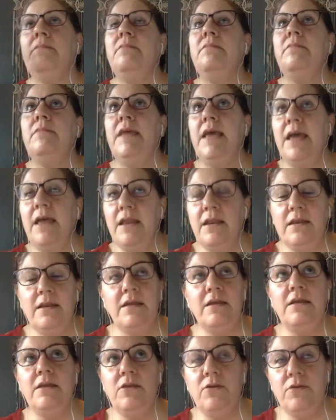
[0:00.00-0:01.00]

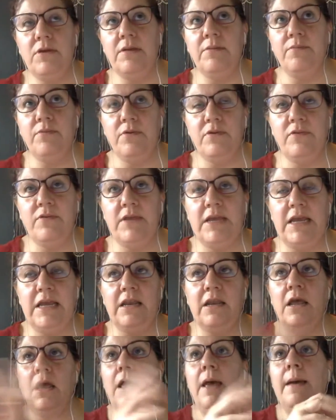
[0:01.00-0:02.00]
then you can
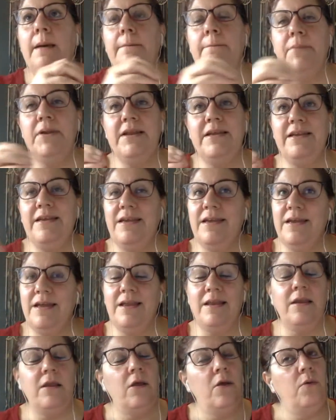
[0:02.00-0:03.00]
proceed. But
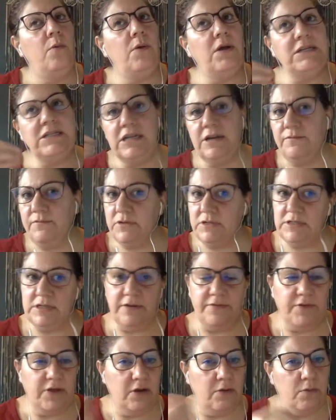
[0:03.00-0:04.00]
again, watch out for
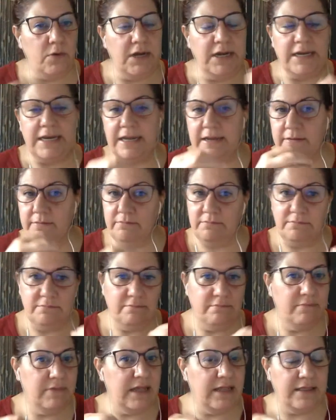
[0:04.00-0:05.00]
stuff unwinding
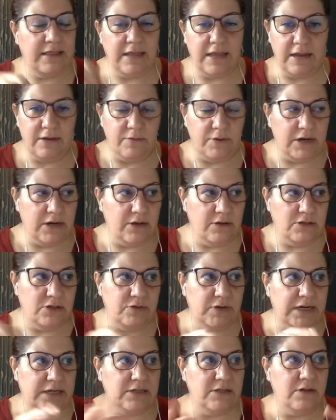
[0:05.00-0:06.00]
at the end when it goes
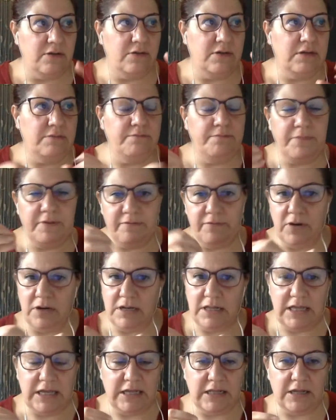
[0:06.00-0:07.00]
direct. So be
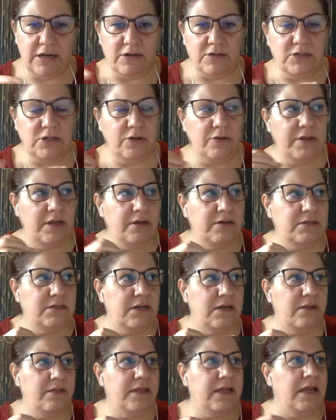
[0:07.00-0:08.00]
really clear. So here's
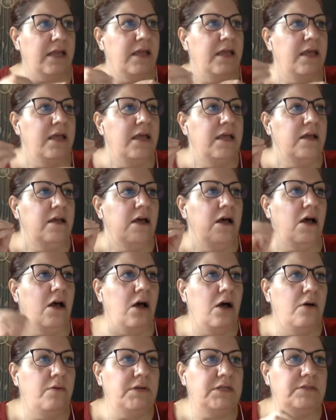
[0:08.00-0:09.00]
another thing:
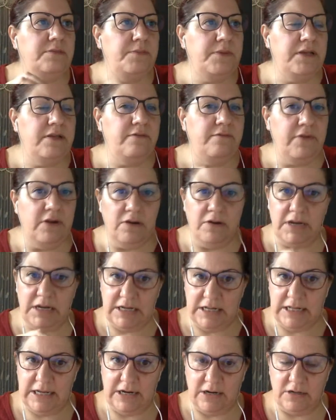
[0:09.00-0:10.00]
always be very
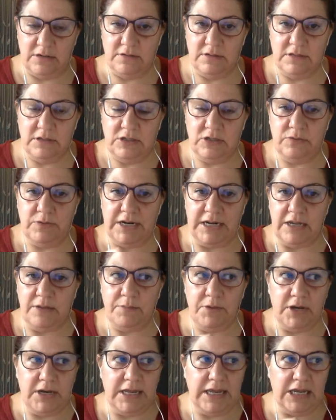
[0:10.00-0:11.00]
clear. Direct
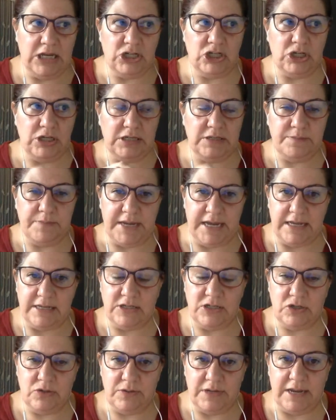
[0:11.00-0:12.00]
communication is
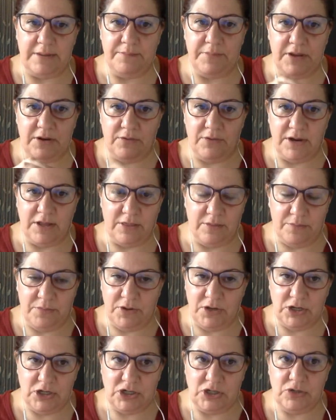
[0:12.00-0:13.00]
best. Do not beat around the
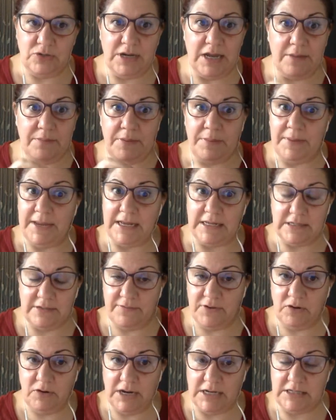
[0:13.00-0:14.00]
bush. Do not be
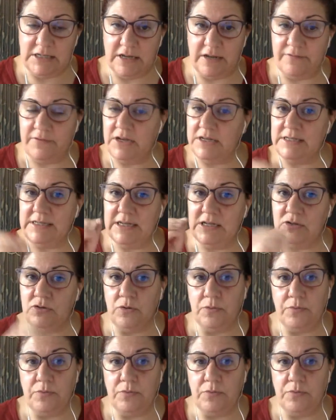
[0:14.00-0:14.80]
passive aggressive, because things